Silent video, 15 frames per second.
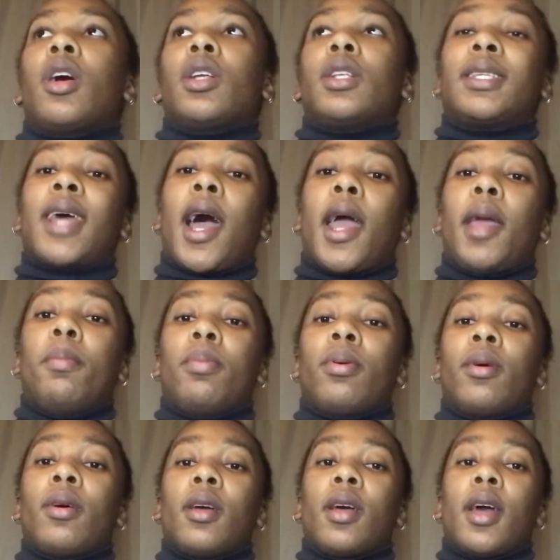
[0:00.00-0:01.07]
type
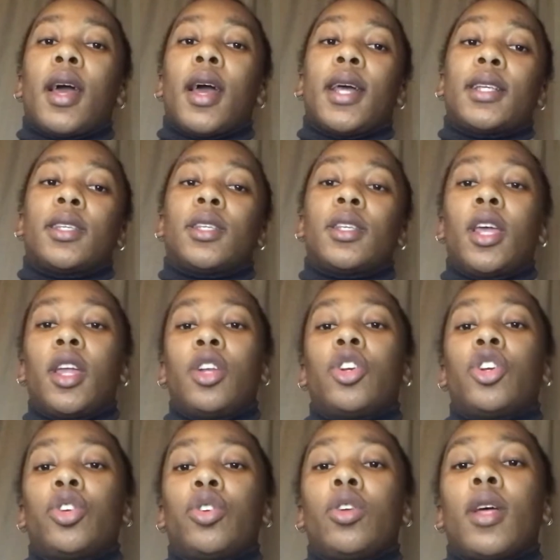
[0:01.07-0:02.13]
has
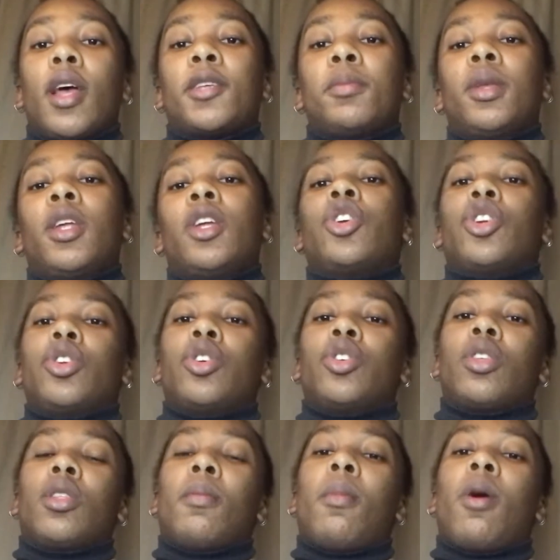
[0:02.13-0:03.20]
been introduced
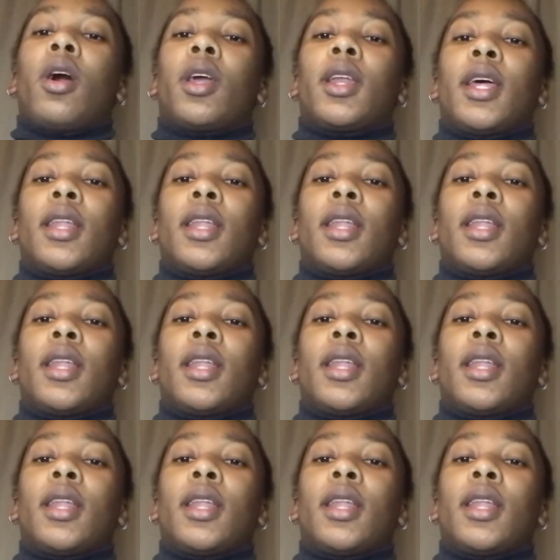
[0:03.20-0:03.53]
to the market,